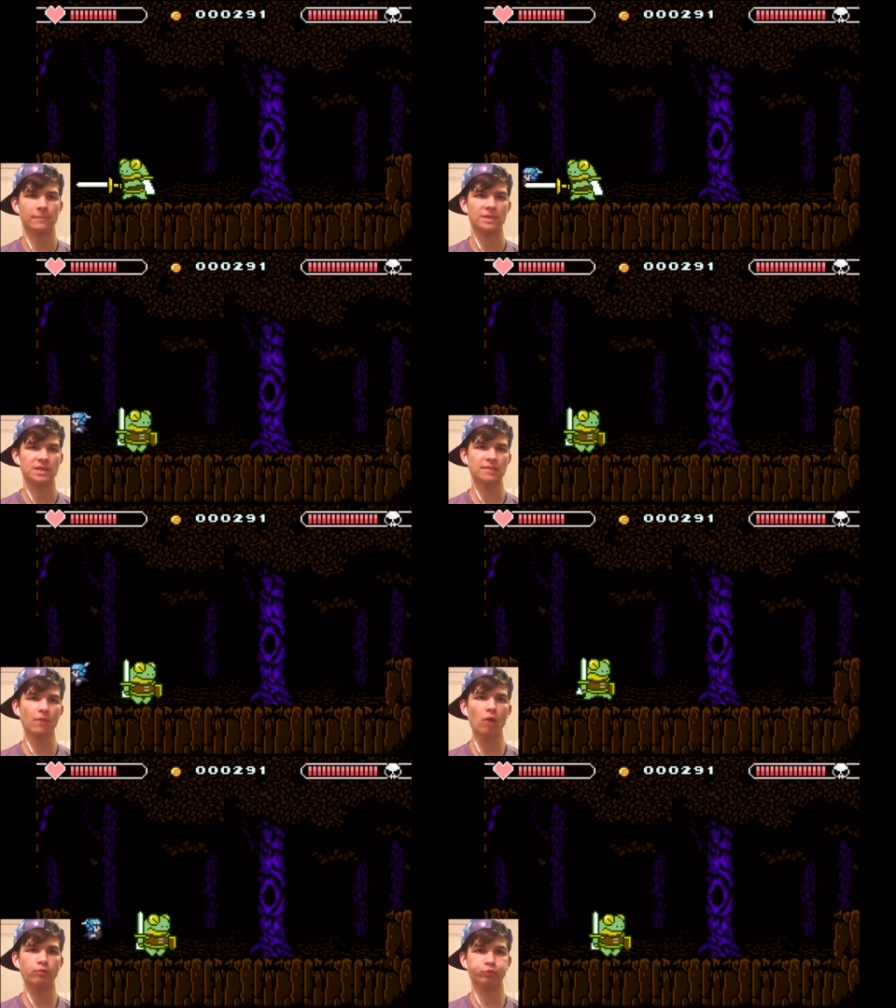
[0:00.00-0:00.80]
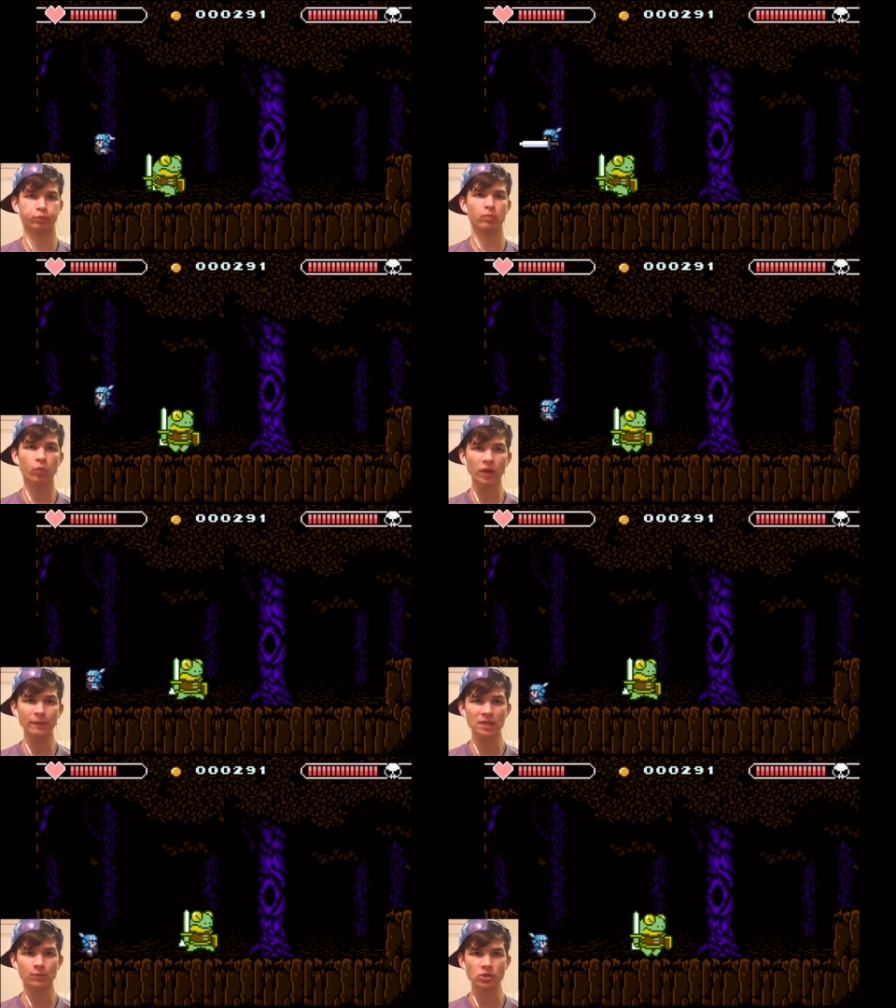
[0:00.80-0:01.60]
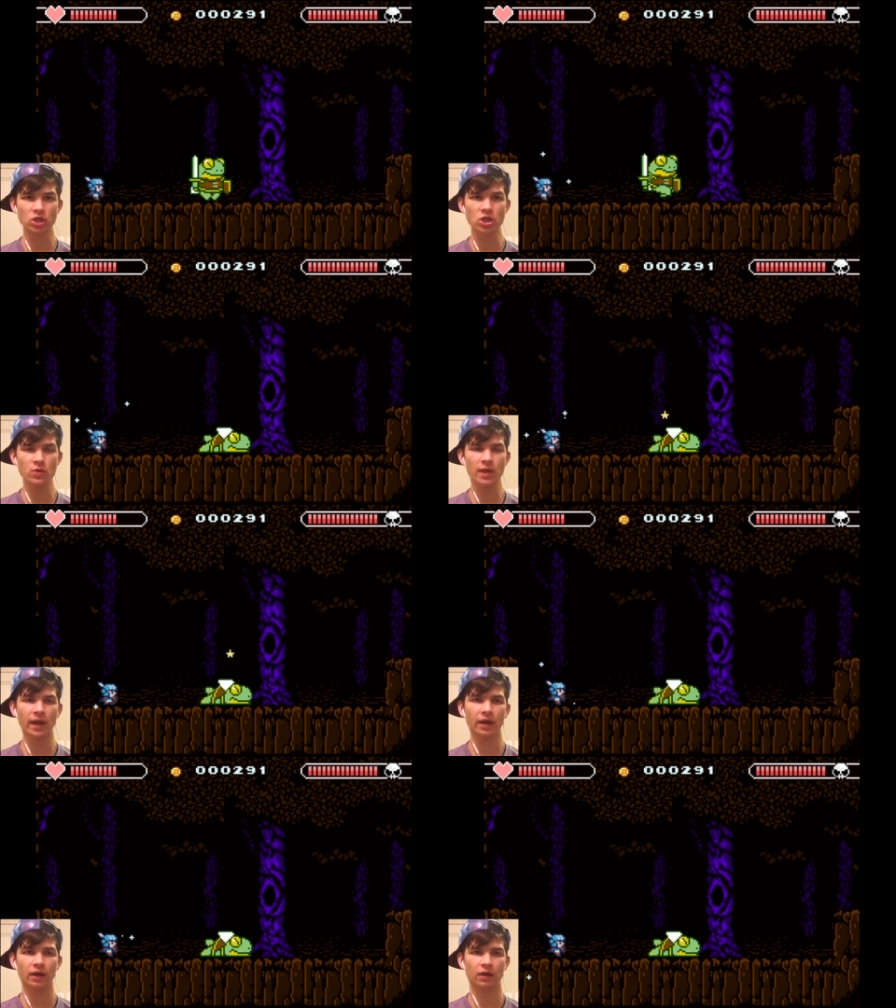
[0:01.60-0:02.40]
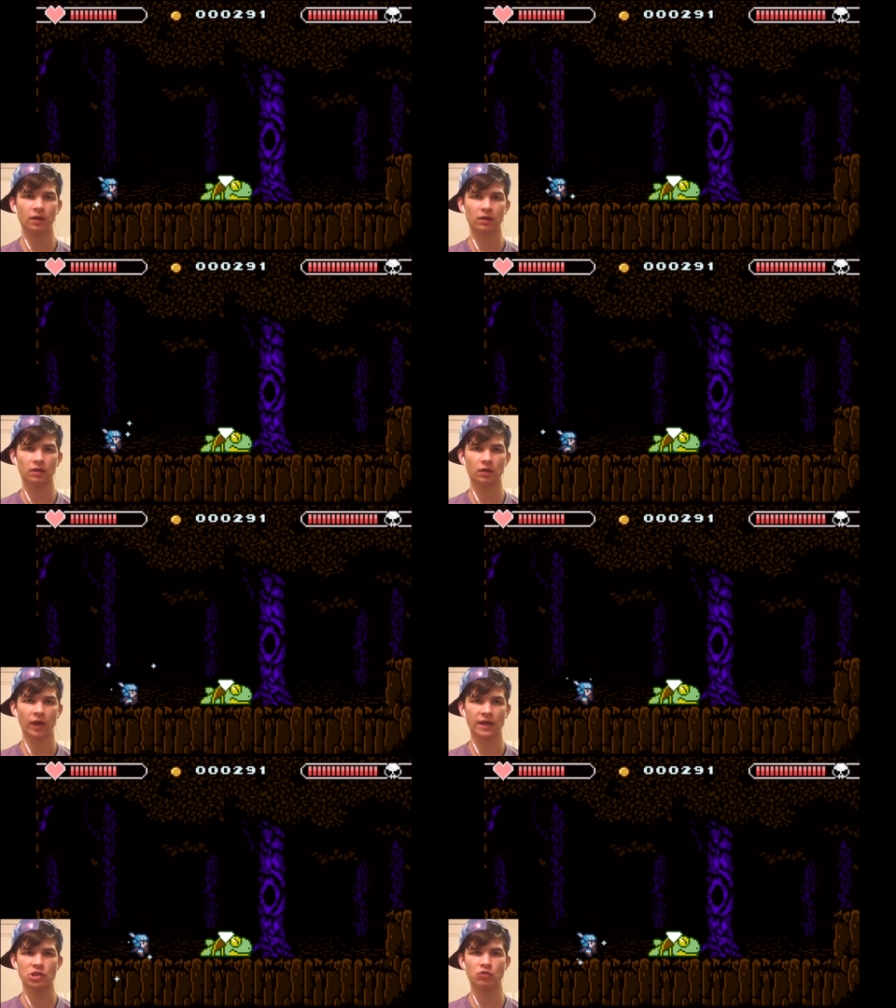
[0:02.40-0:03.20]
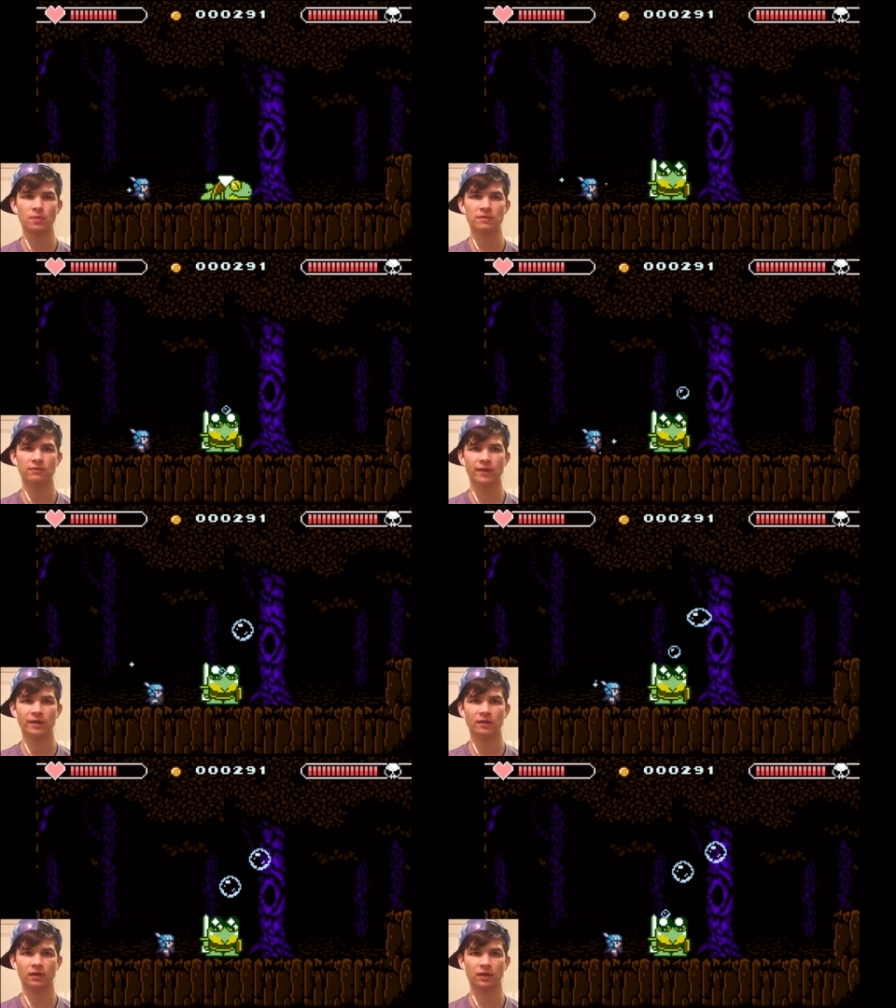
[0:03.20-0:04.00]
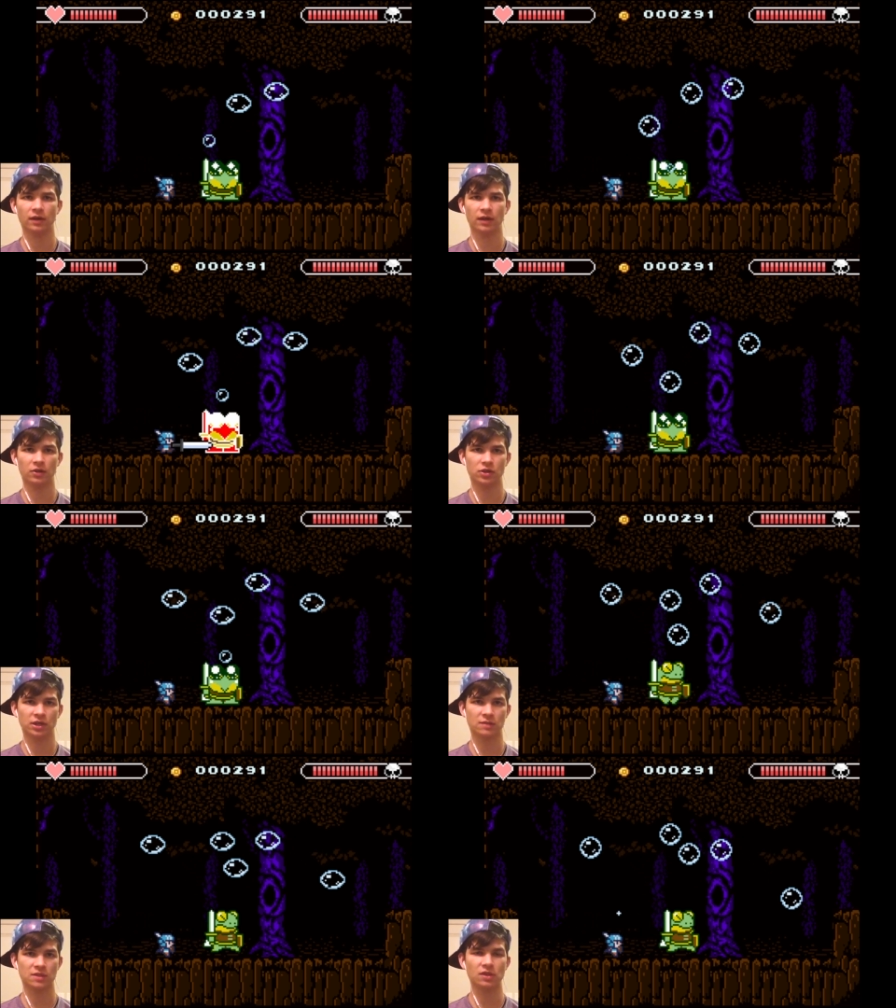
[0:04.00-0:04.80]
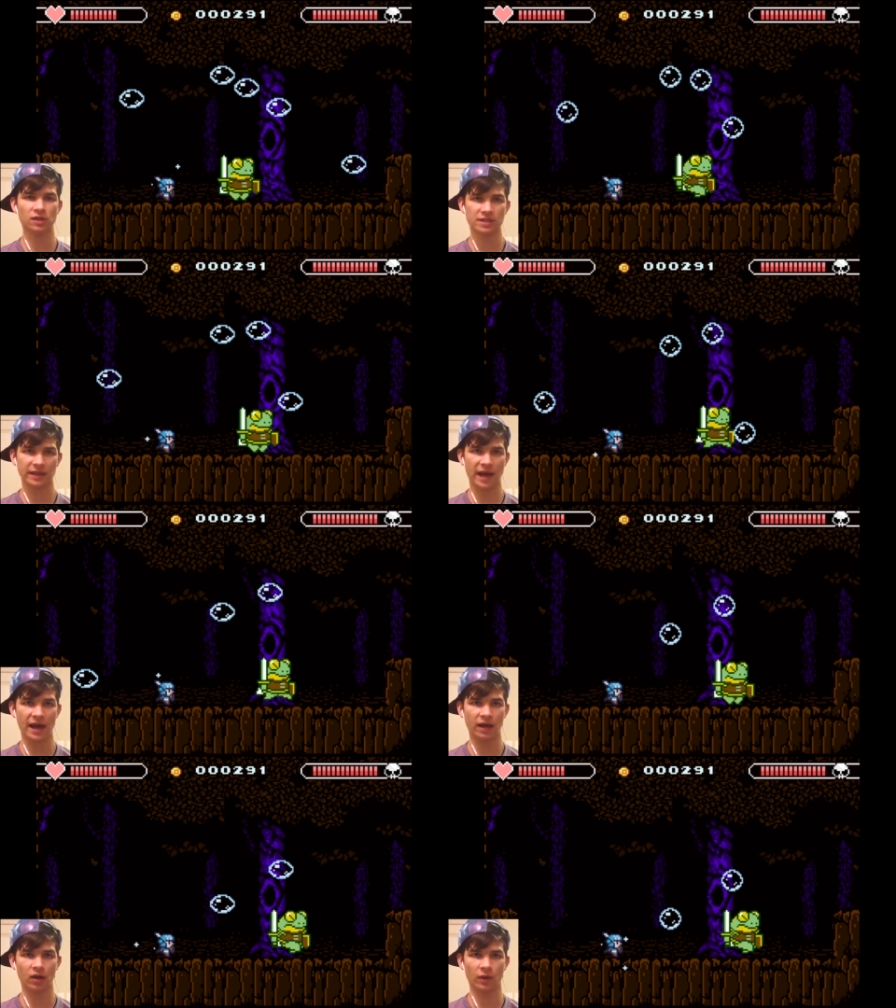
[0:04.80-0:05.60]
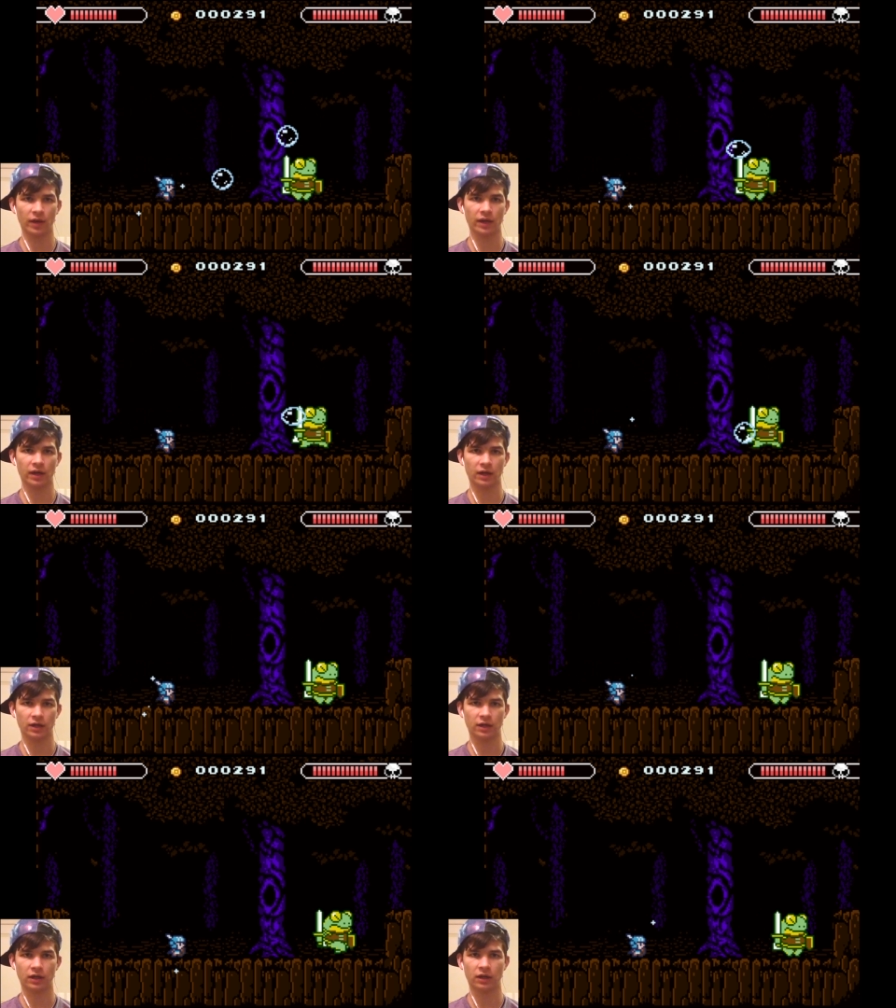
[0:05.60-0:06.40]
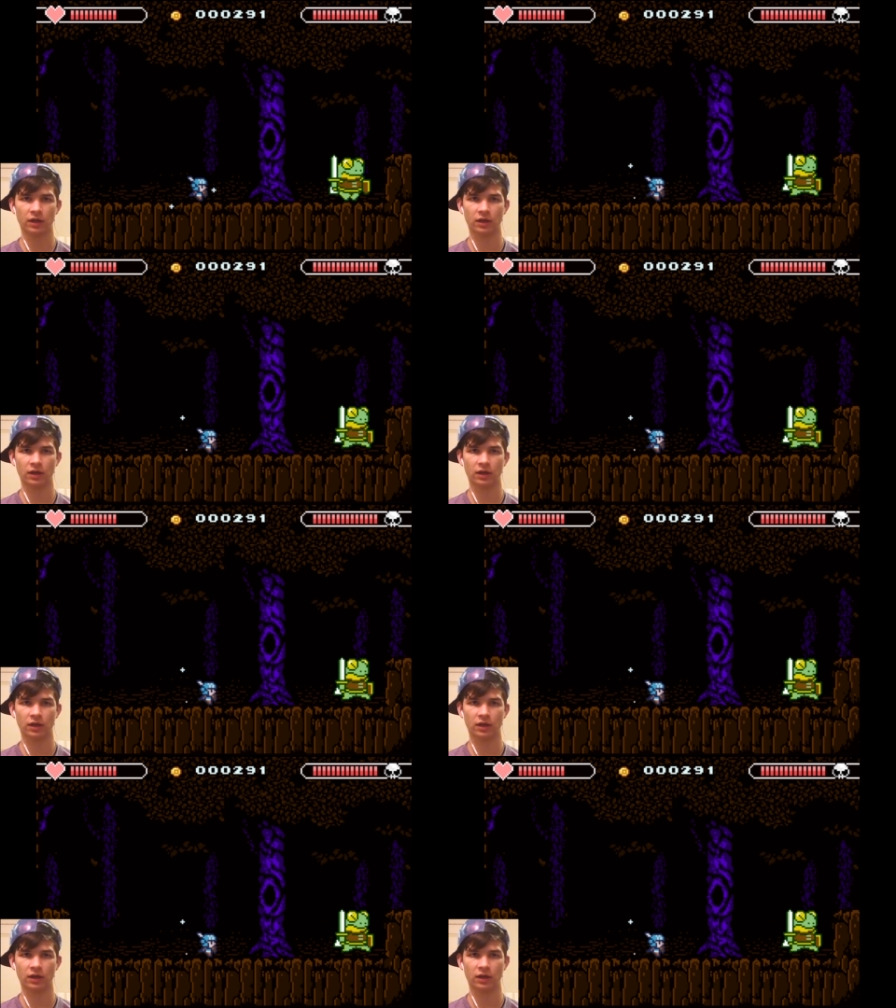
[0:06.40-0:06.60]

This isn't what am I supposed to do there? Okay, he tripped and fell. There's like some serious lag going on here.